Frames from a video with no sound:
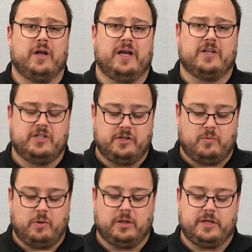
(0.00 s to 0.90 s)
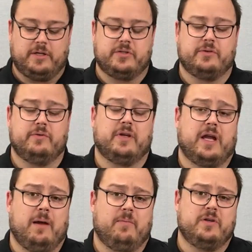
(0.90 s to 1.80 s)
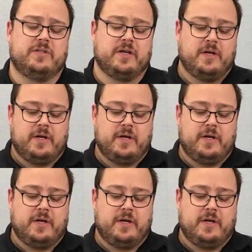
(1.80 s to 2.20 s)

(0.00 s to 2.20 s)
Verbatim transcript: connection quality to the cameras.